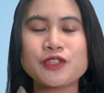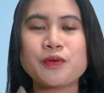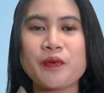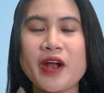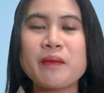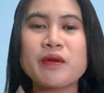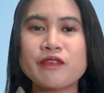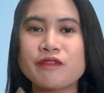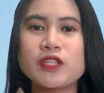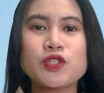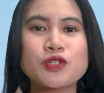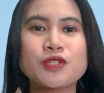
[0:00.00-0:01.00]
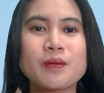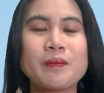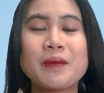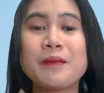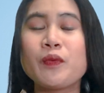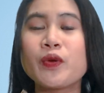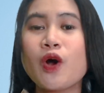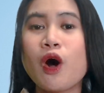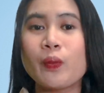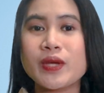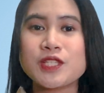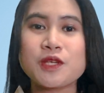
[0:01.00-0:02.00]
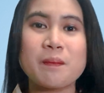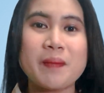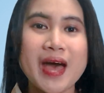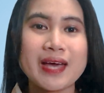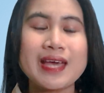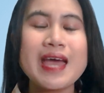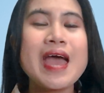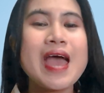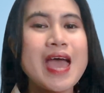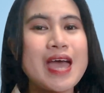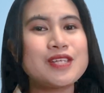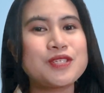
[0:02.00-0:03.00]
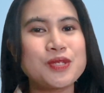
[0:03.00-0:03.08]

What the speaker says: are the primary features that make me want to always come back and